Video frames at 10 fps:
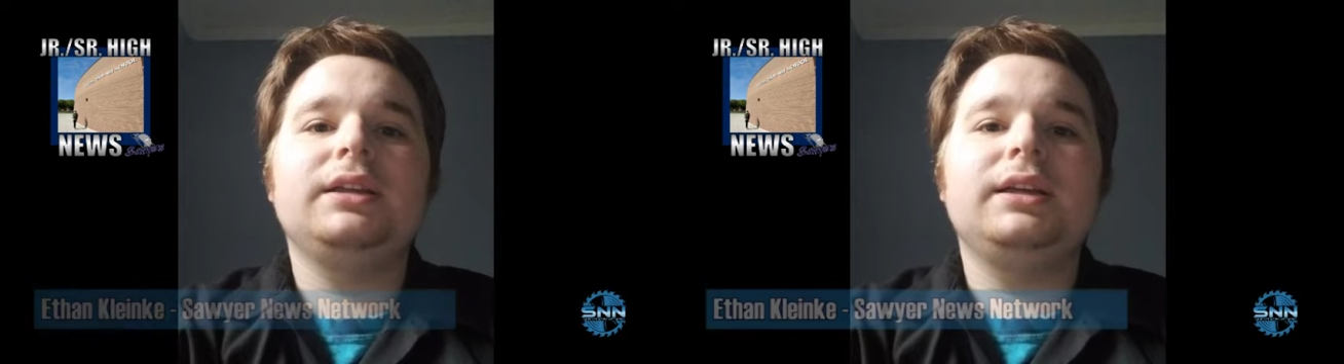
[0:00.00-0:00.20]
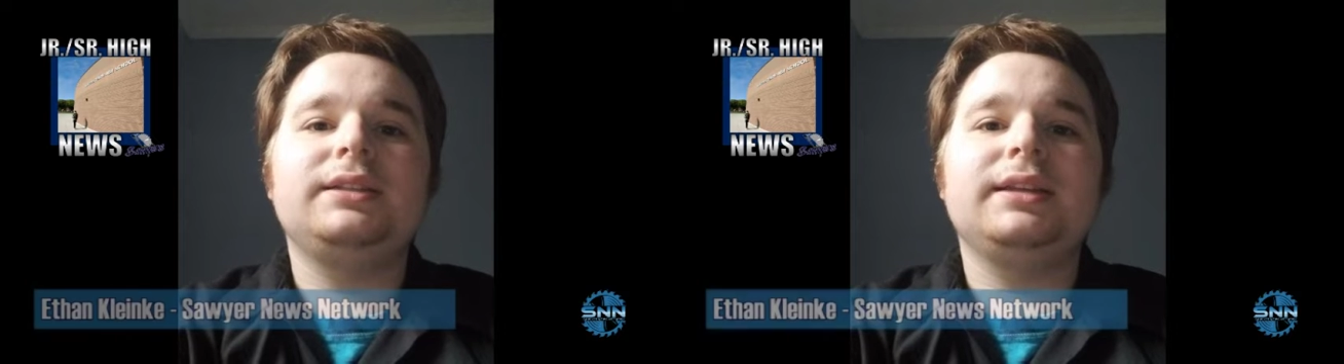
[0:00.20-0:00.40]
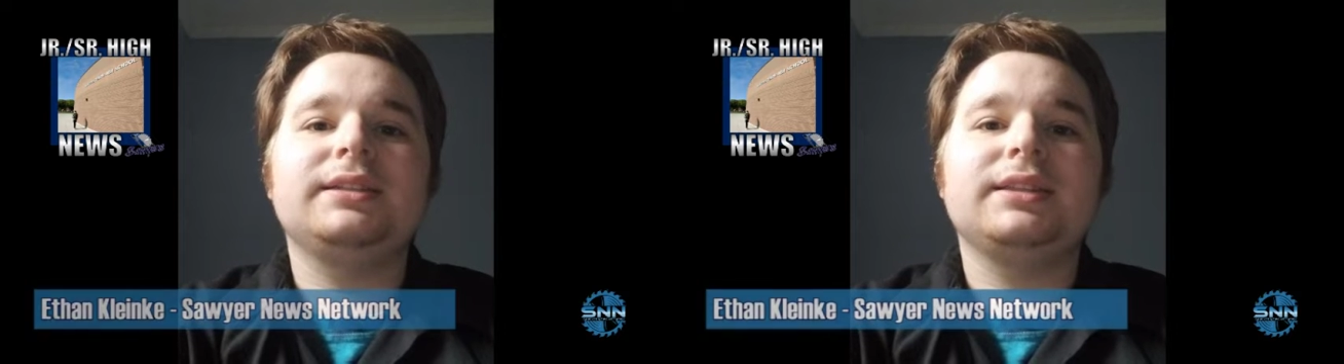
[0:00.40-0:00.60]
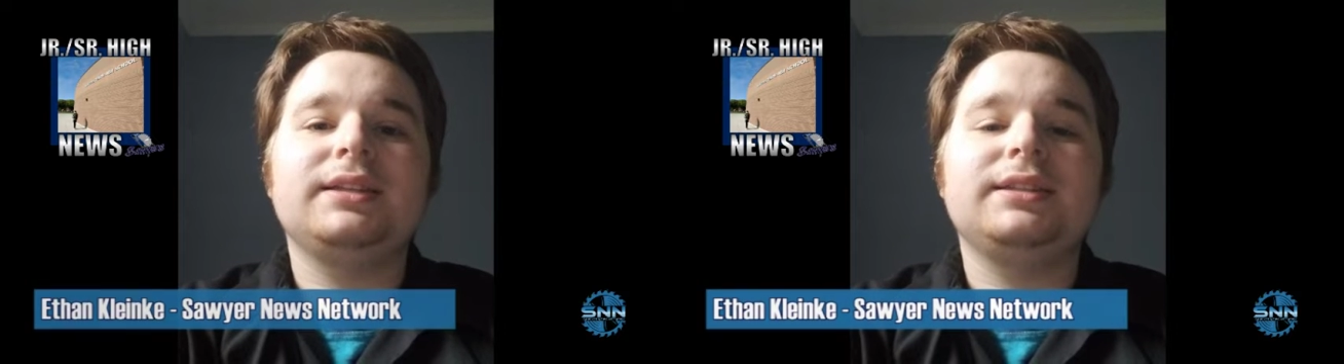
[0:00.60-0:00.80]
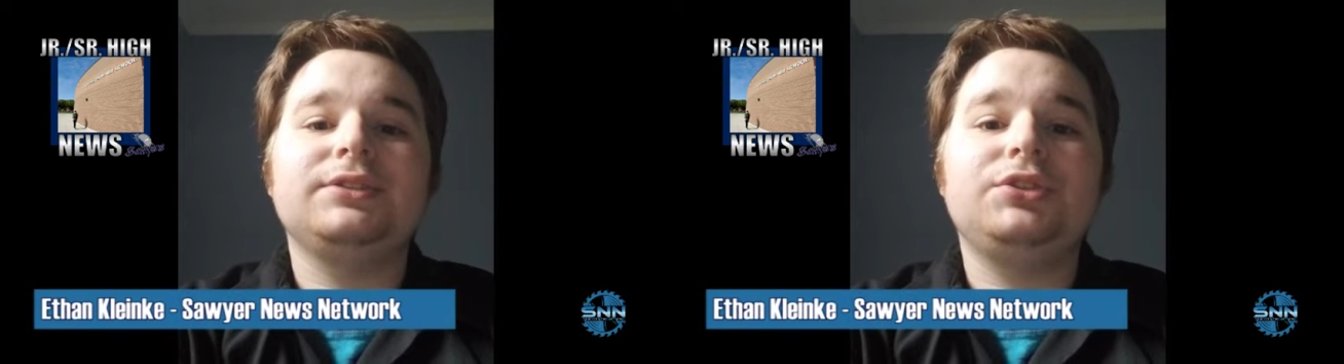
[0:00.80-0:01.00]
It takes
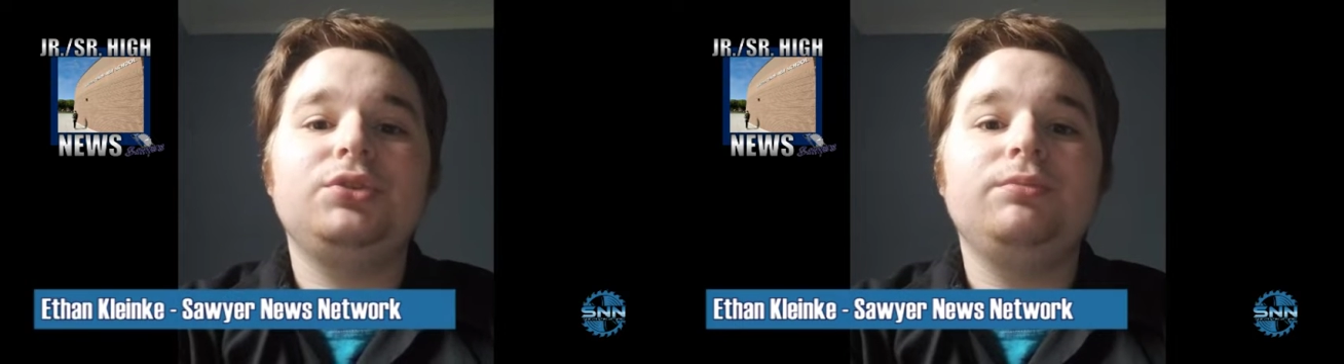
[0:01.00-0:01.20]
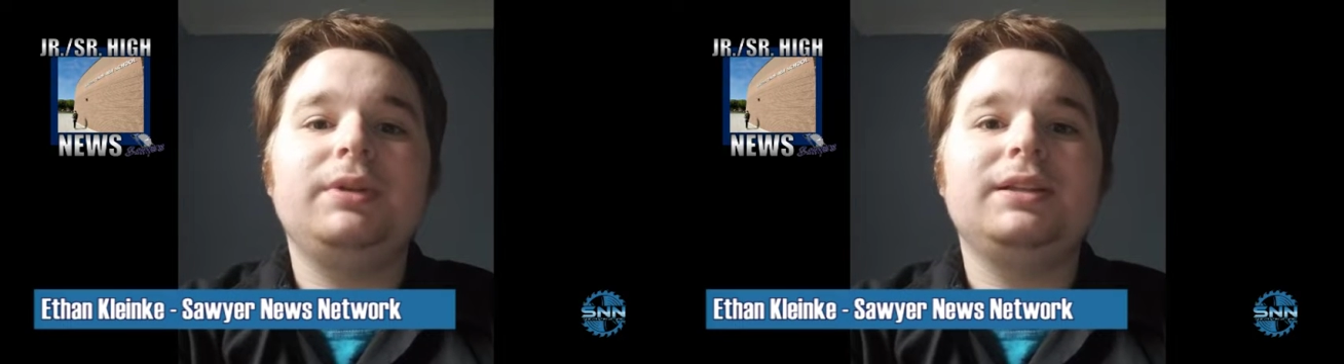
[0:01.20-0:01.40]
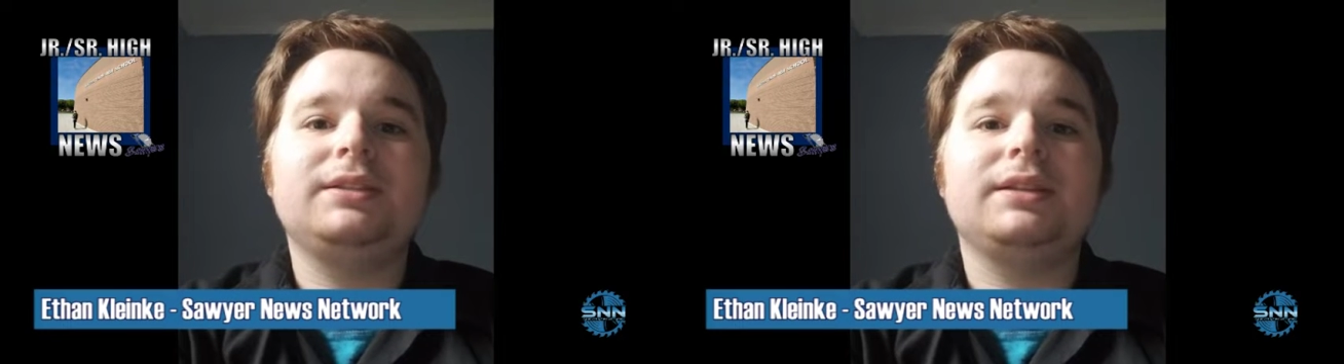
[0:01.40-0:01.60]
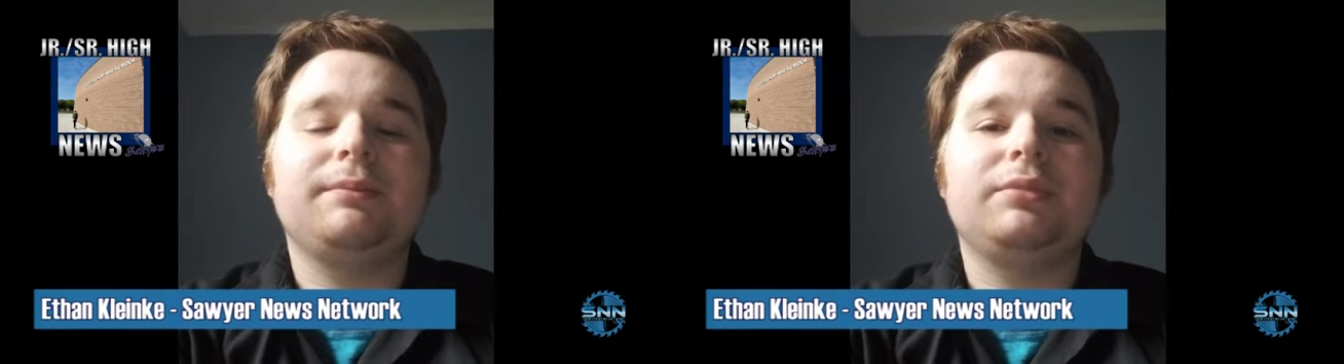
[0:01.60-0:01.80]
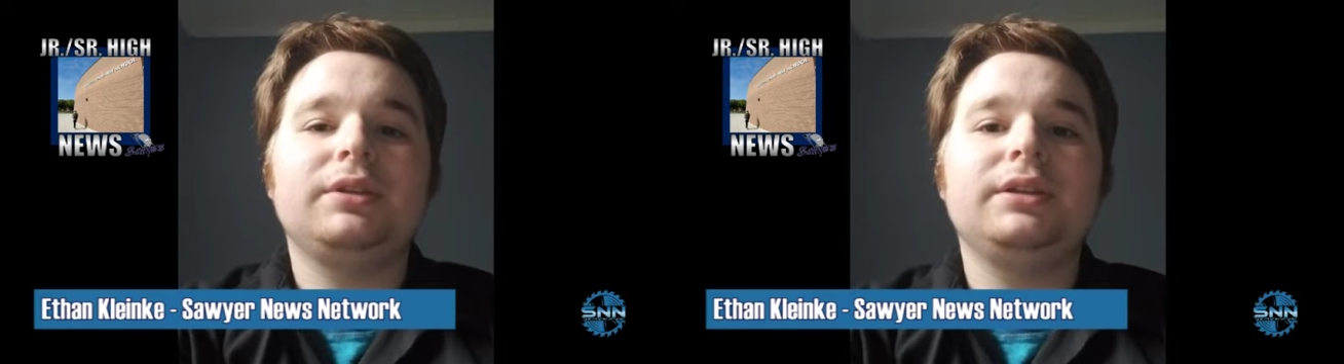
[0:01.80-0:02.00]
less than two minutes to
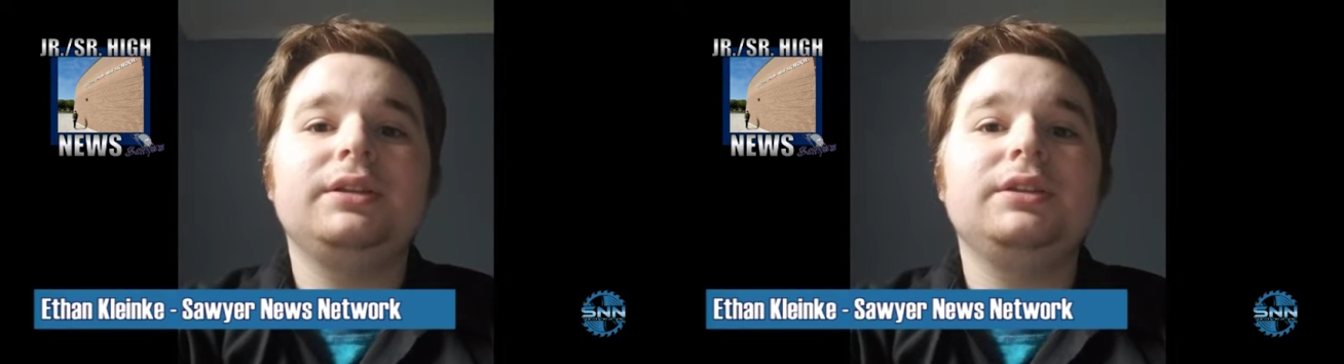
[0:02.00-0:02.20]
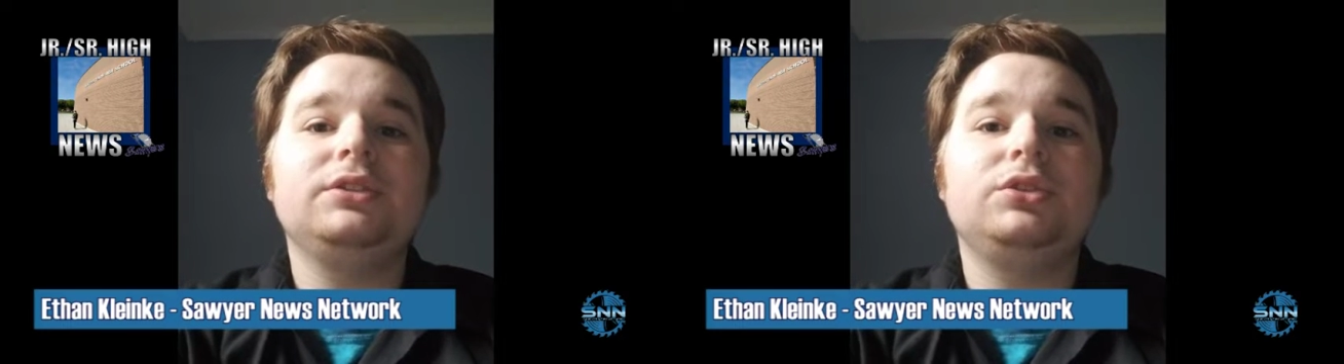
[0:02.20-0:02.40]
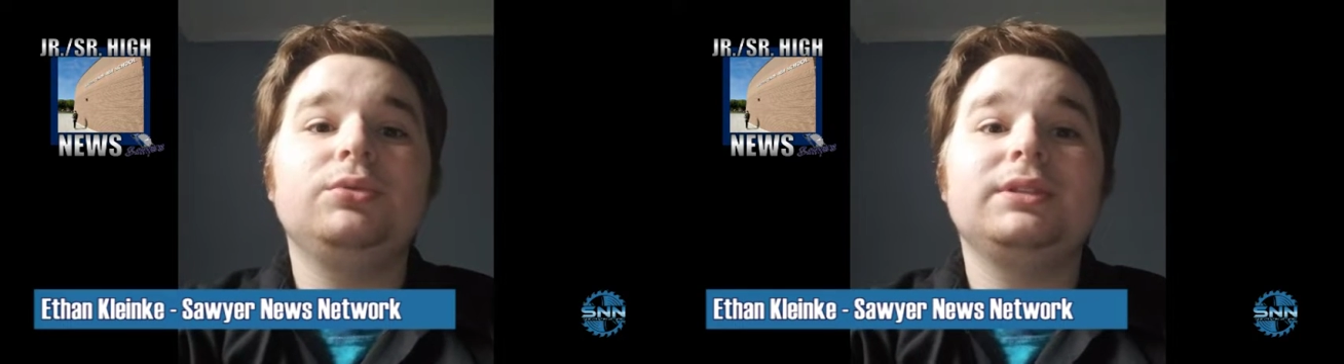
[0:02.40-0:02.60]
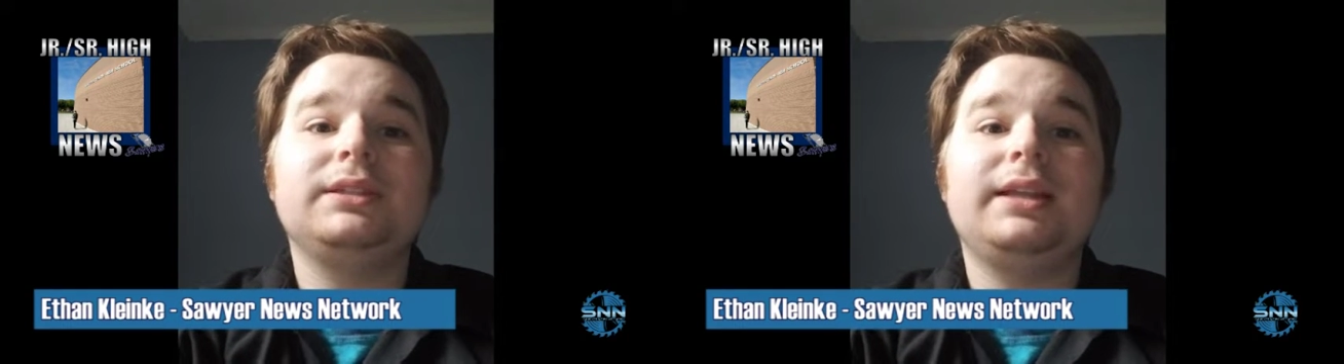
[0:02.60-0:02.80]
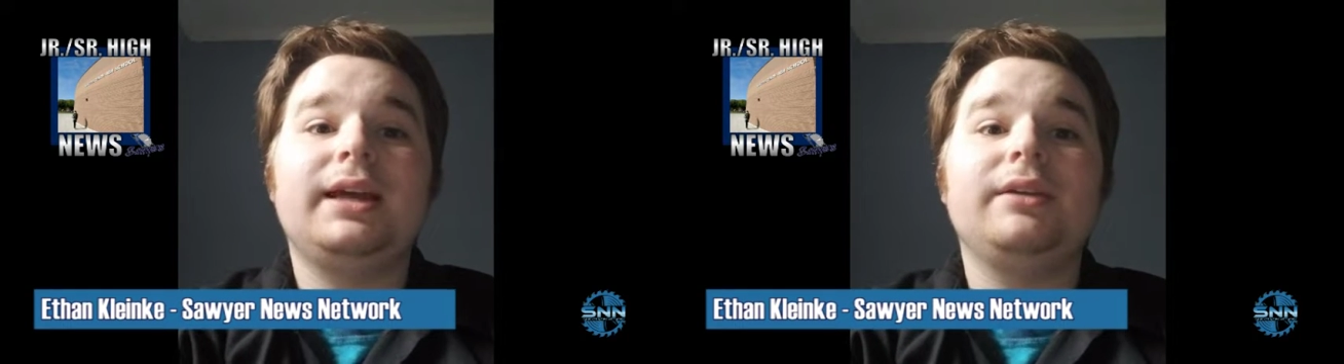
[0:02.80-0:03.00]
complete. Do it
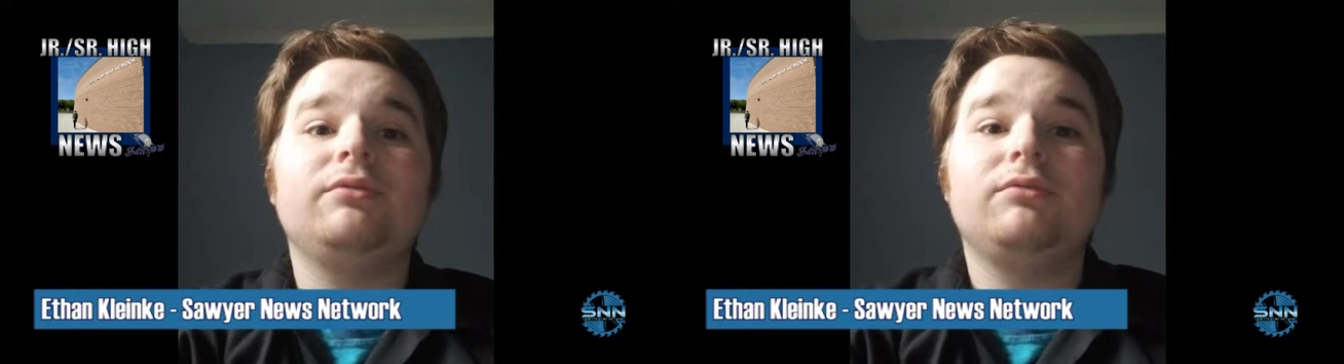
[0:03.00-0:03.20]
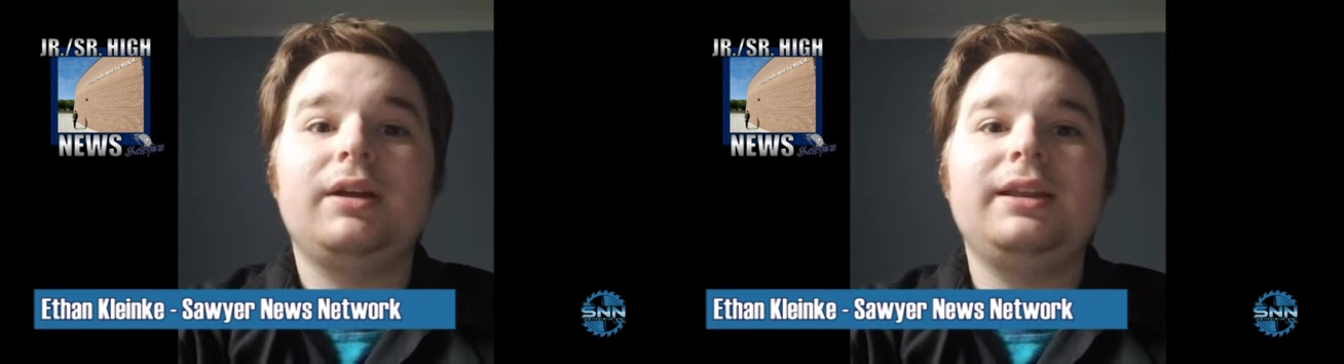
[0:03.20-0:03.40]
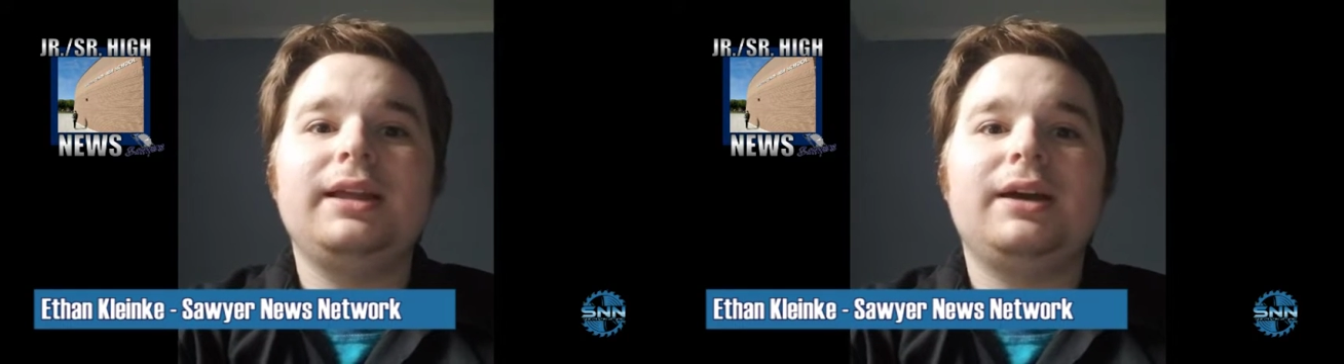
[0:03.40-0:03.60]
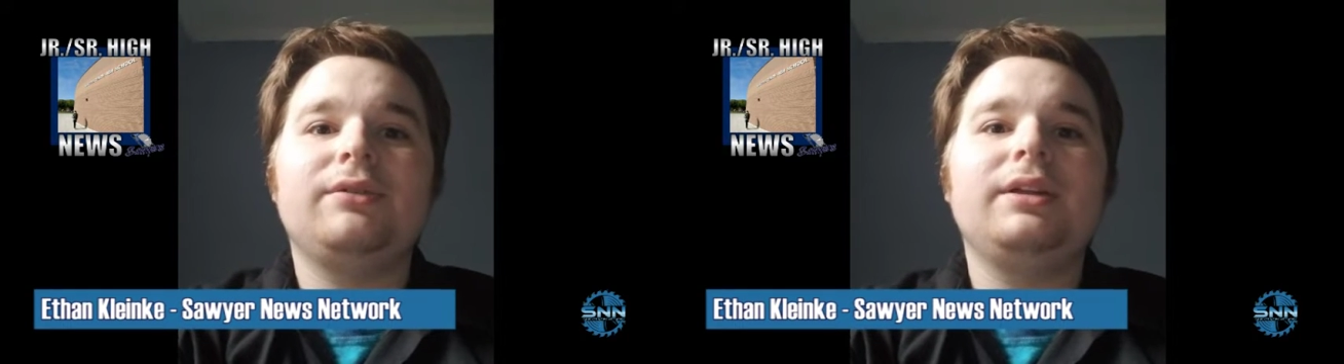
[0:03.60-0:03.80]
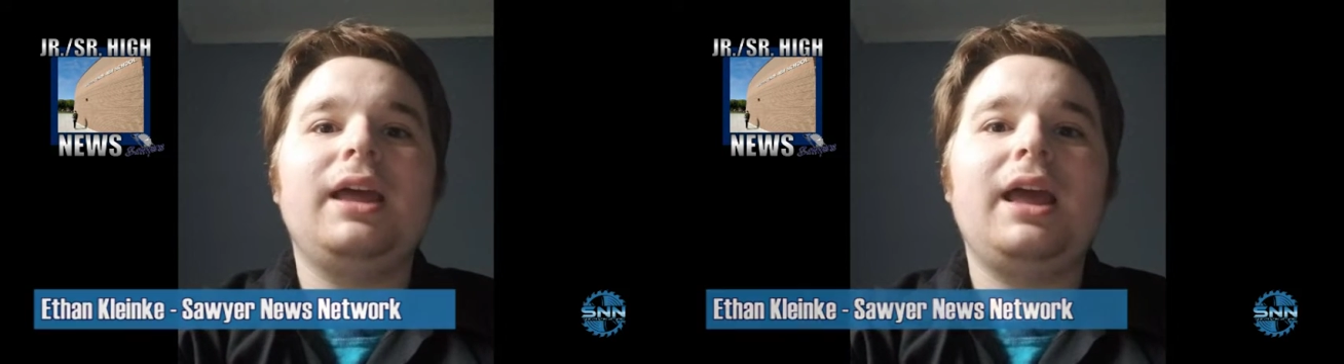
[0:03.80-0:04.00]
today, right now.